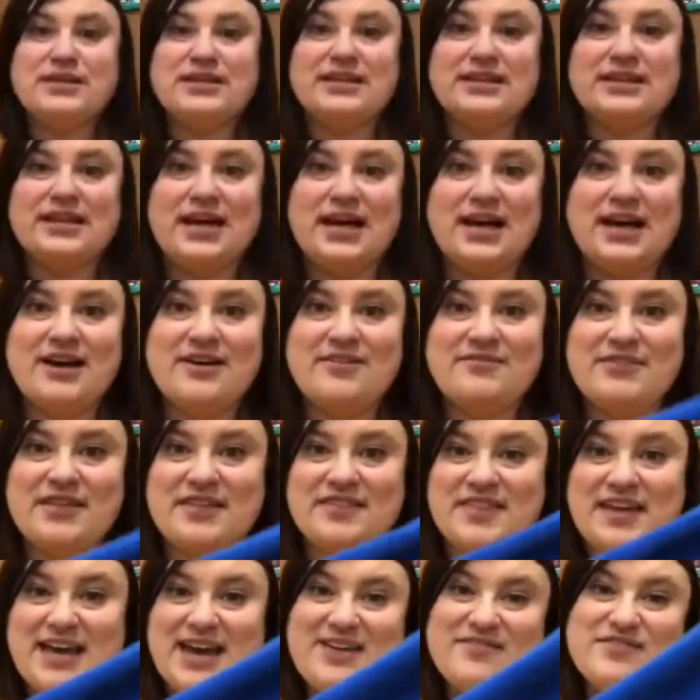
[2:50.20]
love
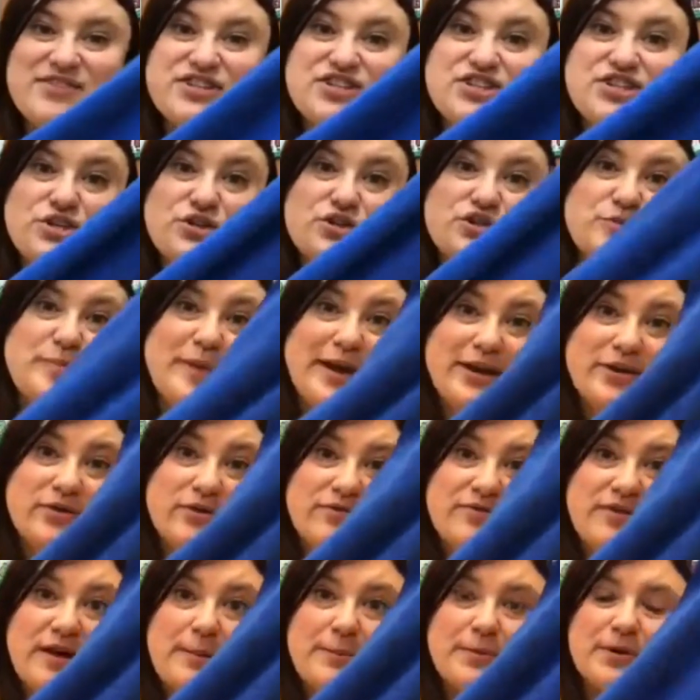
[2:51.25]
that they have this huge
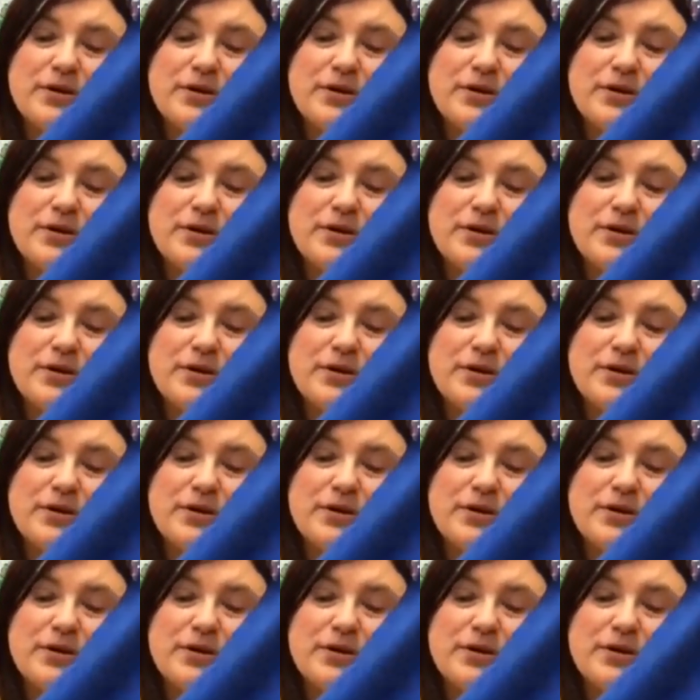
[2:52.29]
microfiber